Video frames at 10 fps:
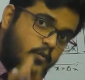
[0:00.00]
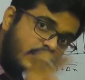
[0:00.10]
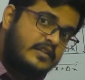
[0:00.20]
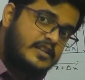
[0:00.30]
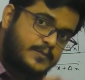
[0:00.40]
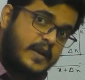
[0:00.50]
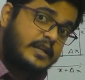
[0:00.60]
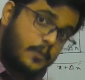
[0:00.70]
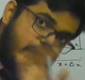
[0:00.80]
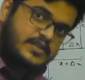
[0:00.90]
with respect
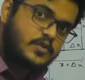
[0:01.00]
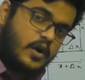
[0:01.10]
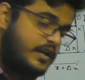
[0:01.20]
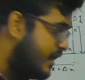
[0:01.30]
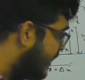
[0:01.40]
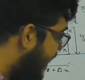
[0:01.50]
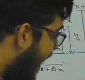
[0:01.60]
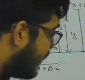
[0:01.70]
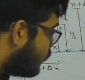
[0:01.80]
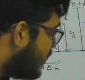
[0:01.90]
to x coordinate
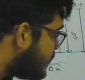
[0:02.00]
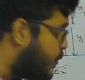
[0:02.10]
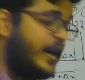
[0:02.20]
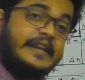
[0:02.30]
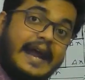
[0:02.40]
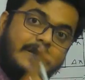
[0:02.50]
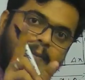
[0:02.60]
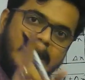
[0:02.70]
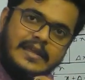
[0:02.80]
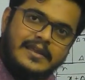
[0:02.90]
at which point? At
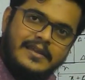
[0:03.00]
P,